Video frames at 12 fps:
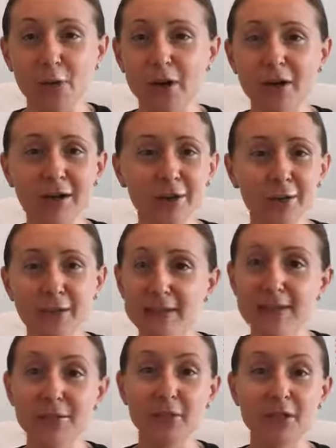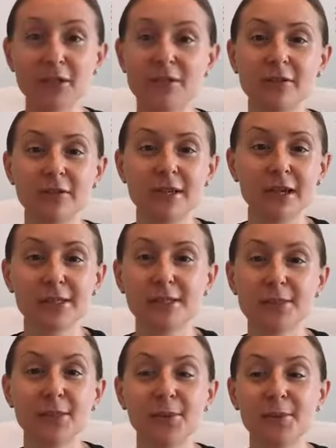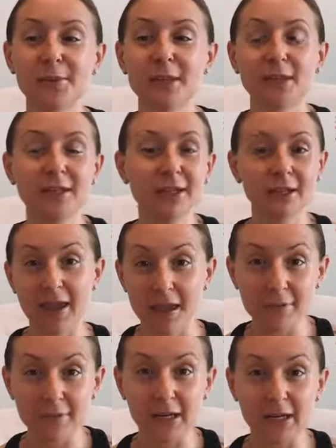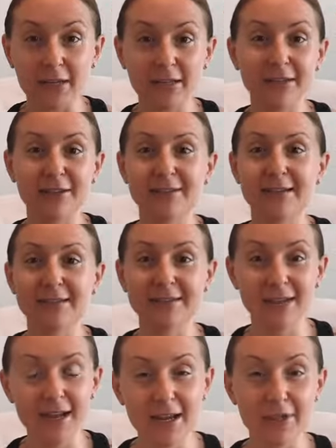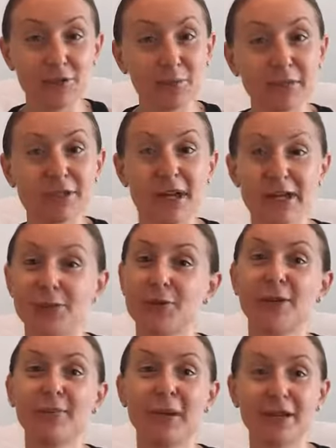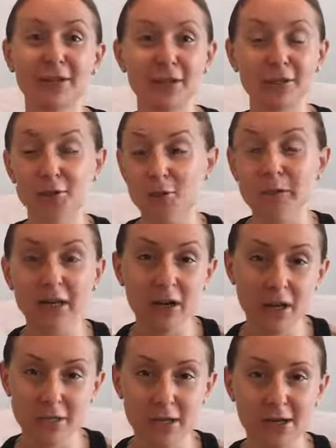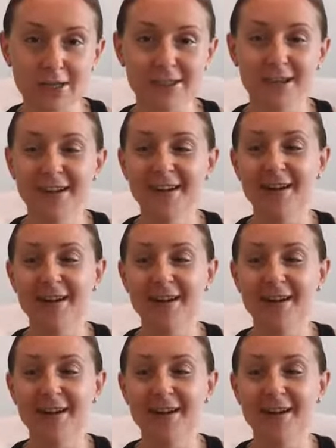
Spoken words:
Or, you eat too much next to the campfire and now you're like, I had too much ice cream and too many hot dogs.